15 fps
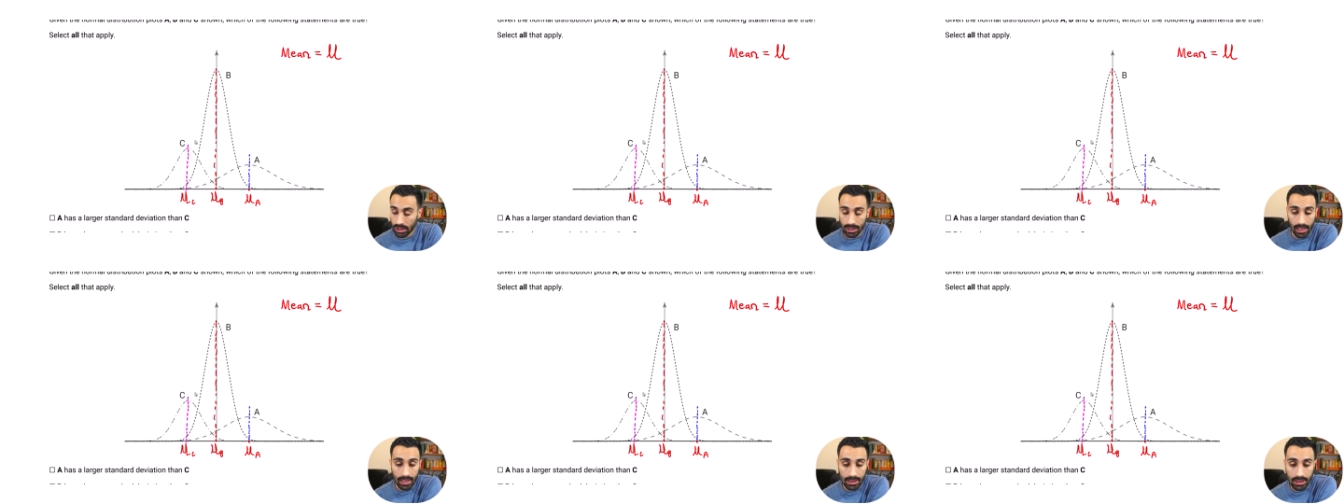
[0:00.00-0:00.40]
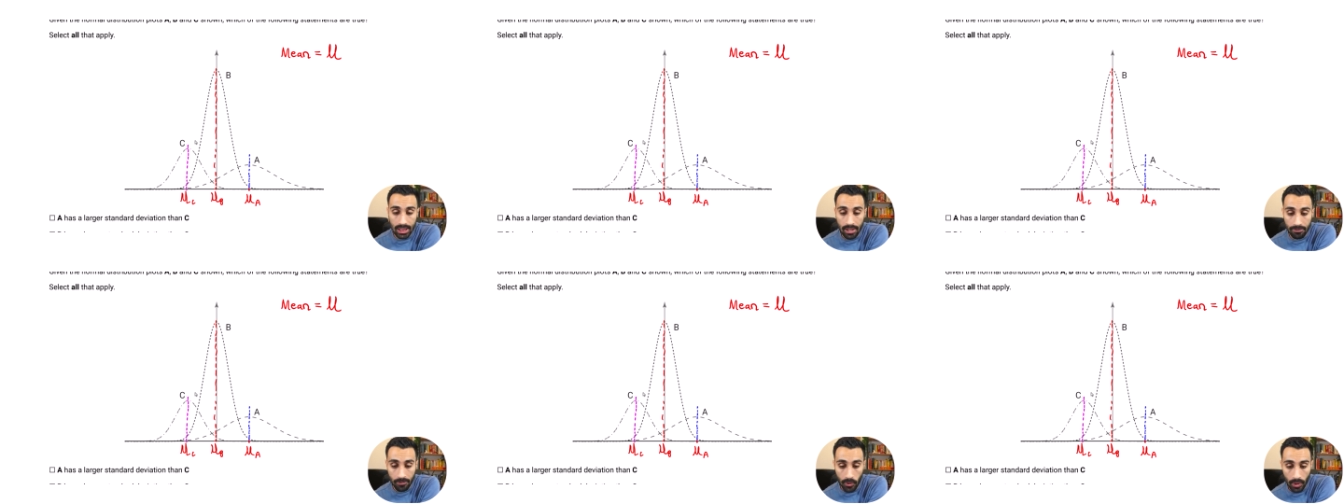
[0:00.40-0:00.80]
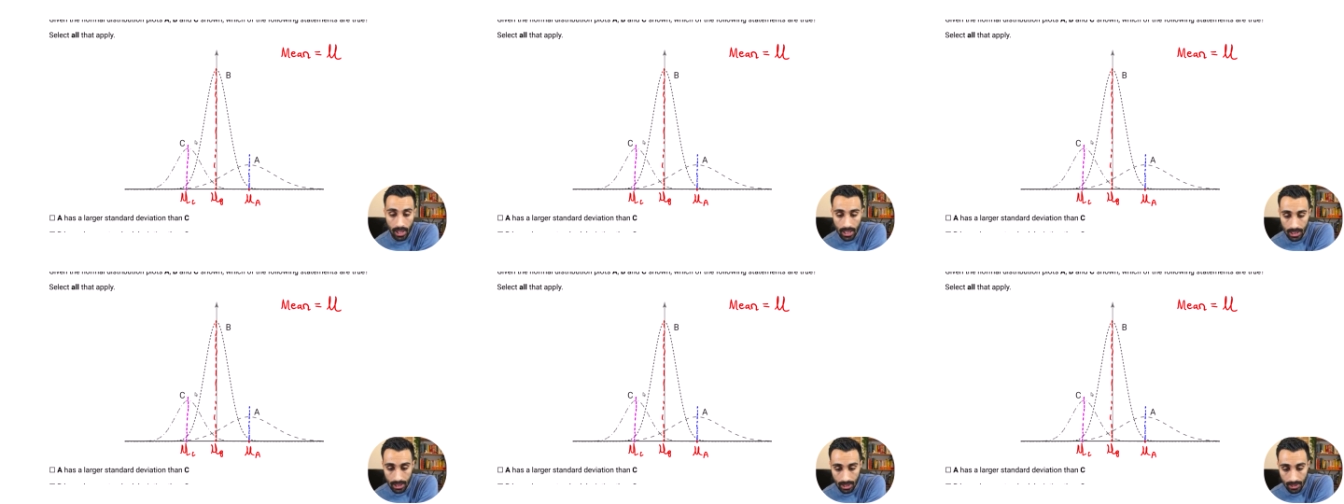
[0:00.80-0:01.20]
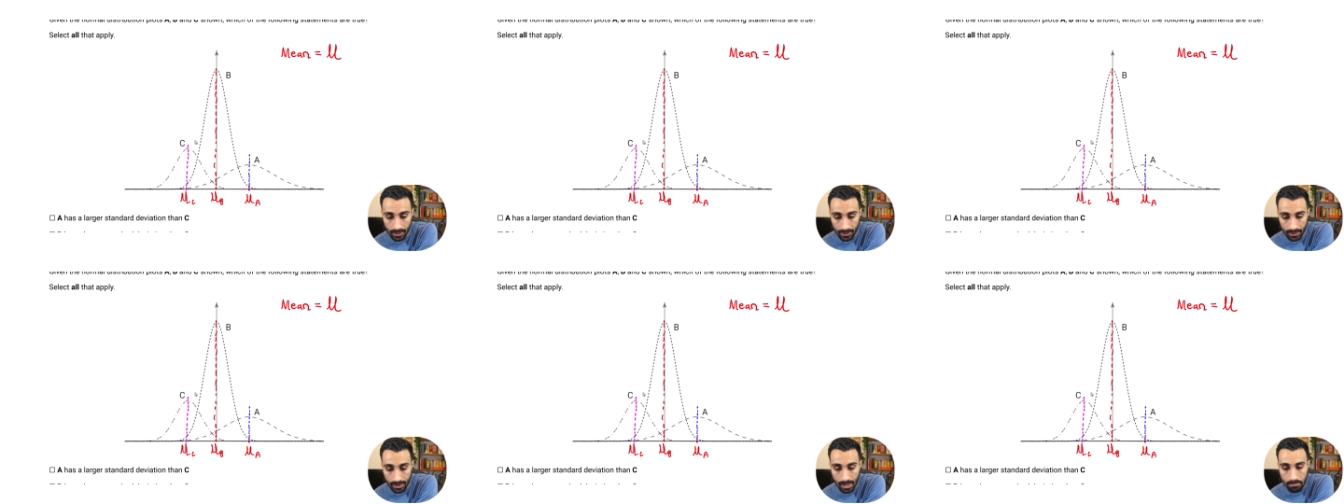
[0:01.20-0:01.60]
Let's say for A,
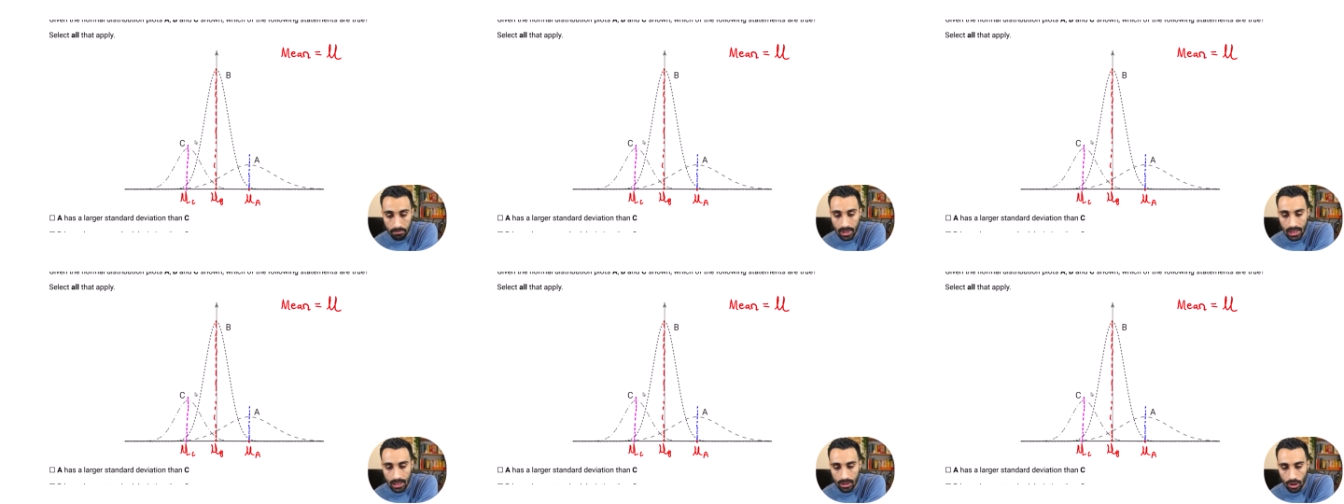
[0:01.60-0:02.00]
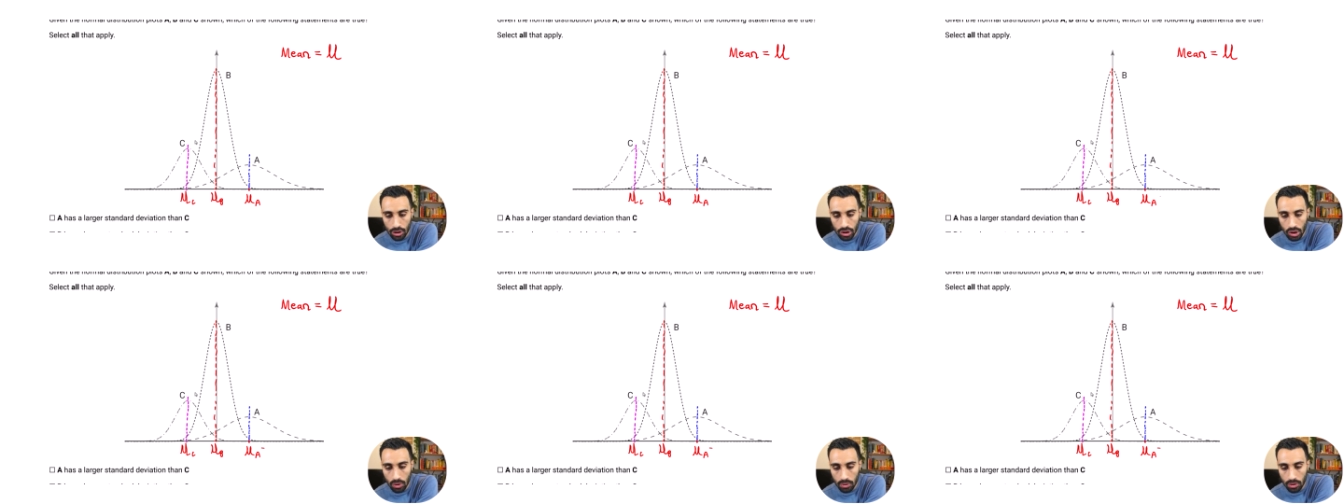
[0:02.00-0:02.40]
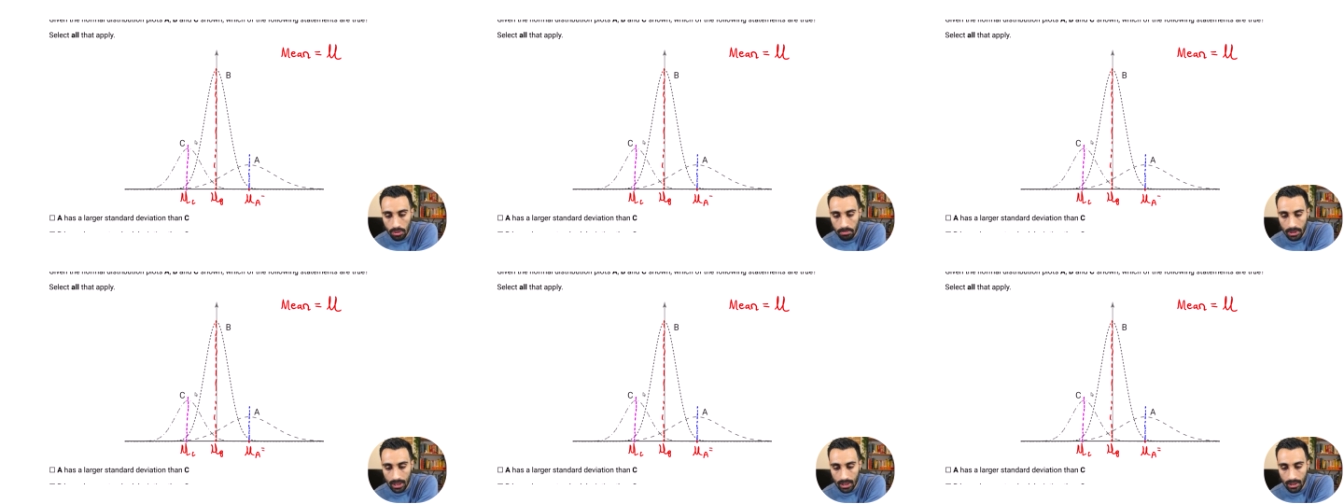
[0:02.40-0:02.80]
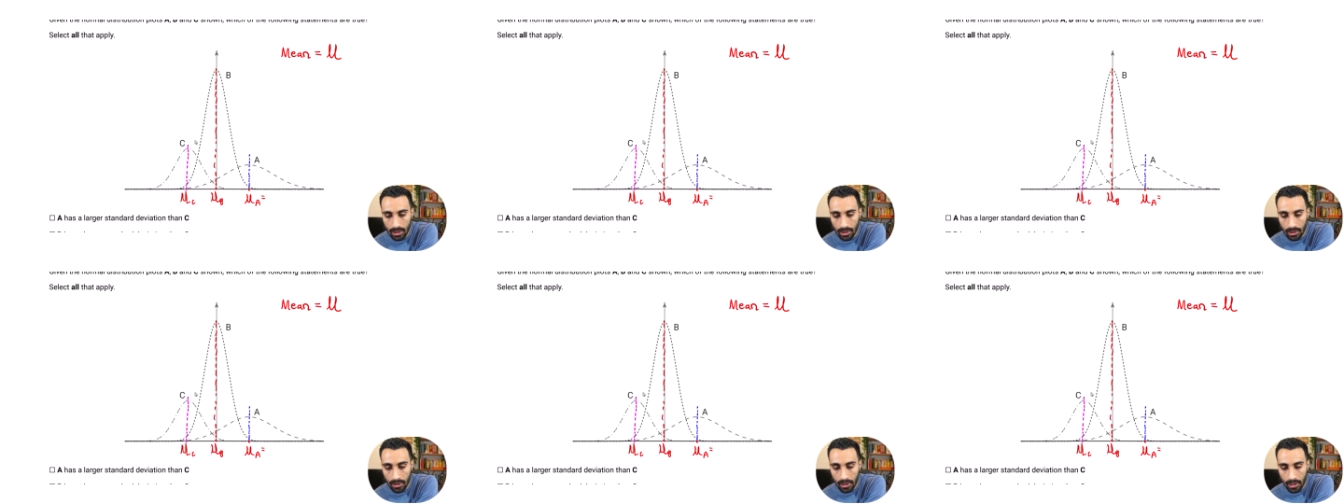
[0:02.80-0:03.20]
the mean is going to be,
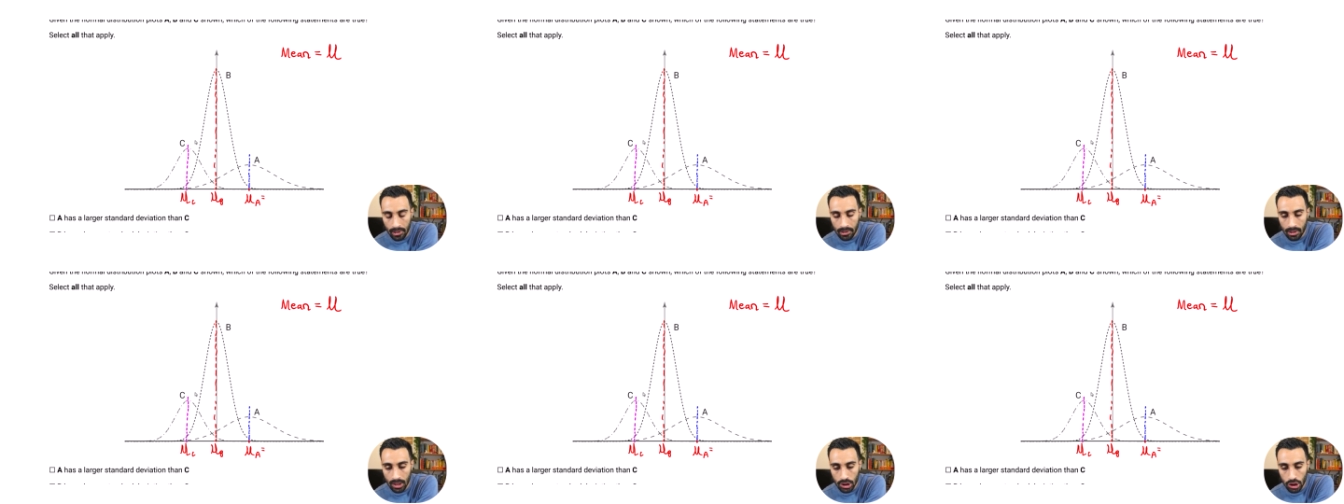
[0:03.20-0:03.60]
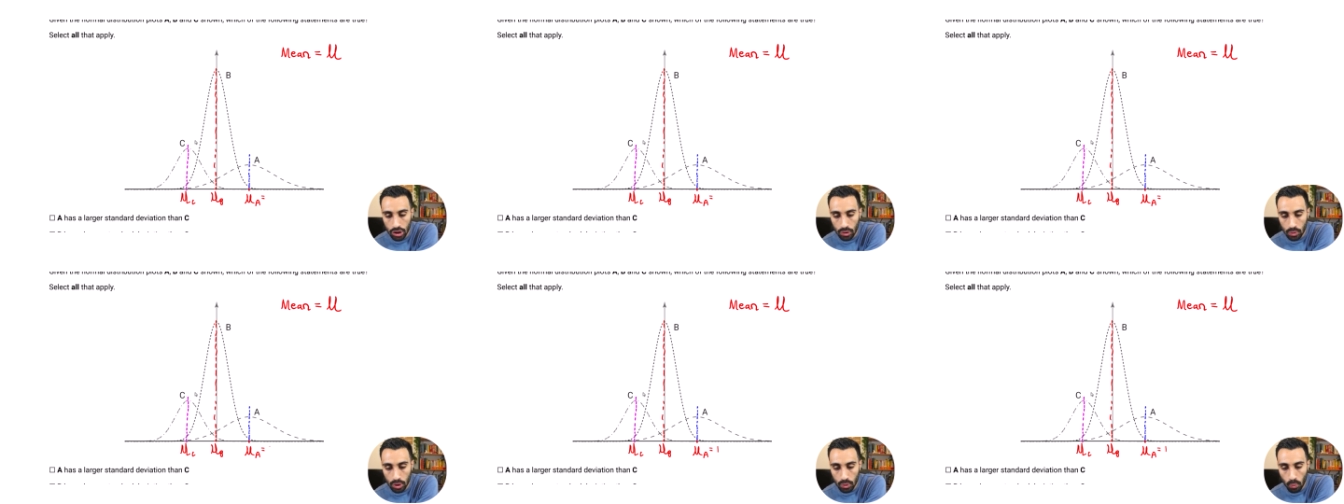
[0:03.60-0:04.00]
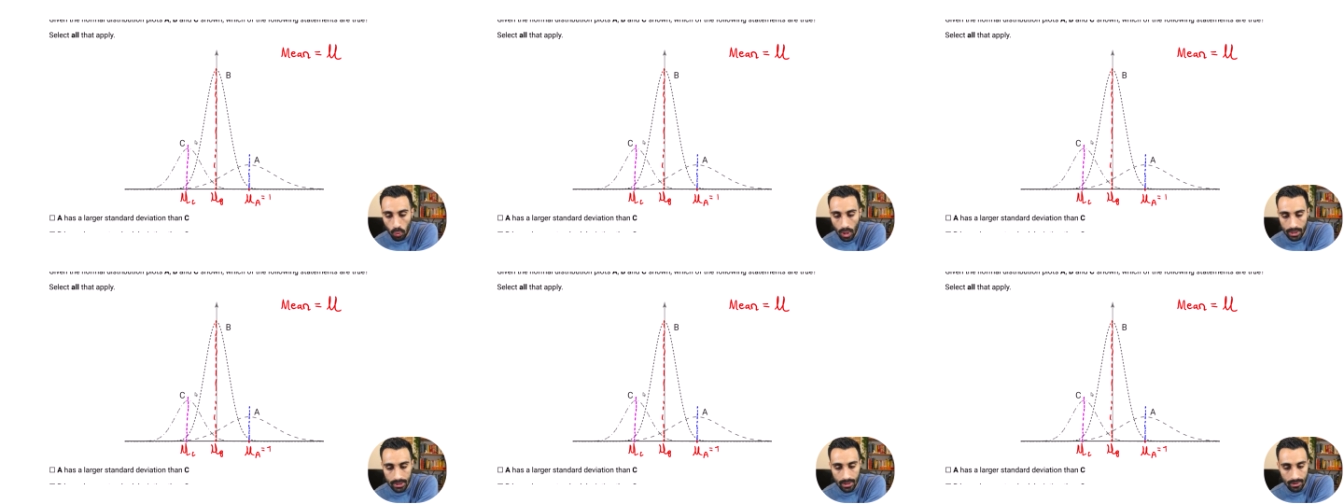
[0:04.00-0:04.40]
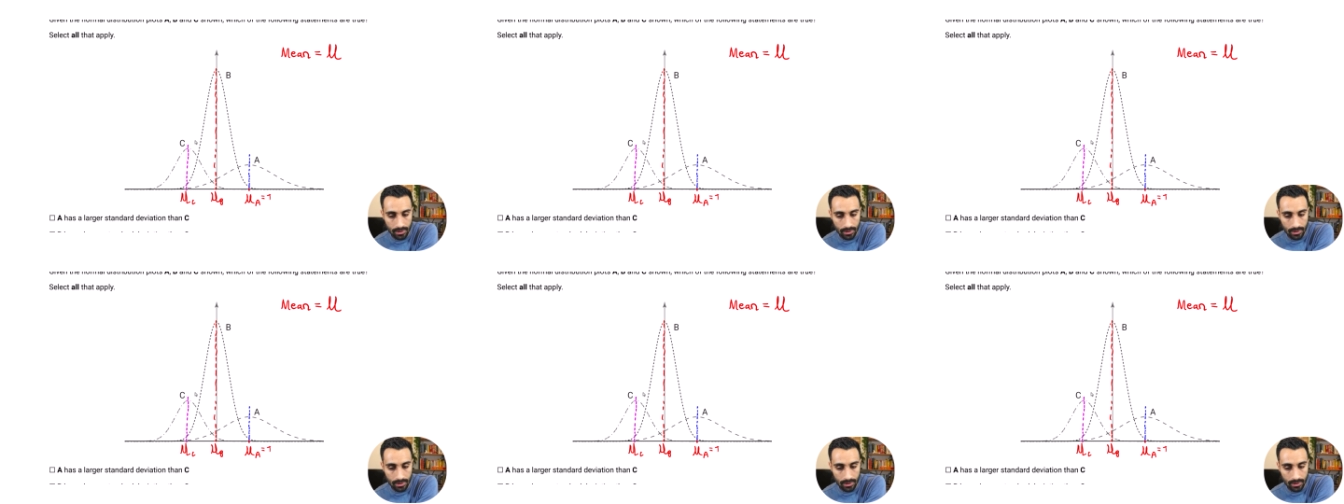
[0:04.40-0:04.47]
let's use one.